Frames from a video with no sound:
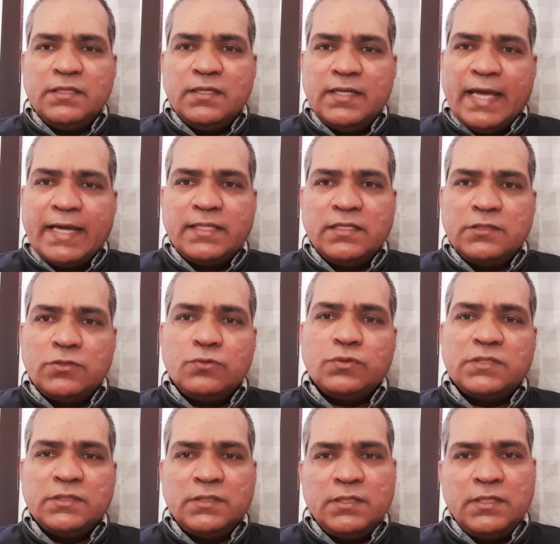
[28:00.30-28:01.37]
like the
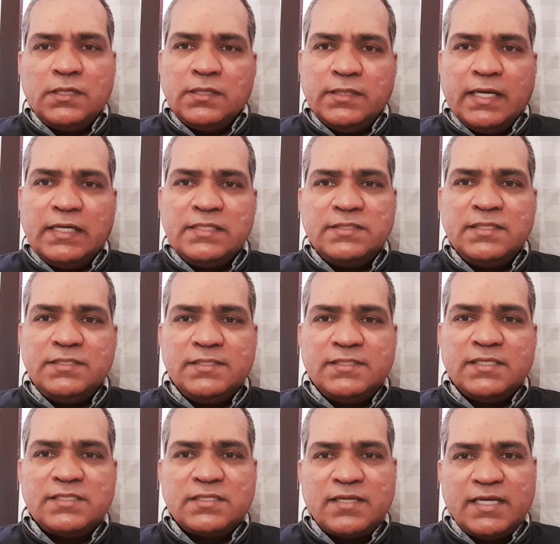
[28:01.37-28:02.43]
truth that is the
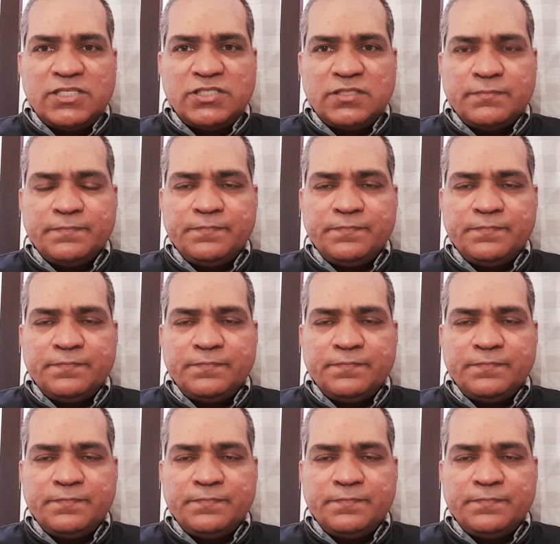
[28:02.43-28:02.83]
Jesus Christ.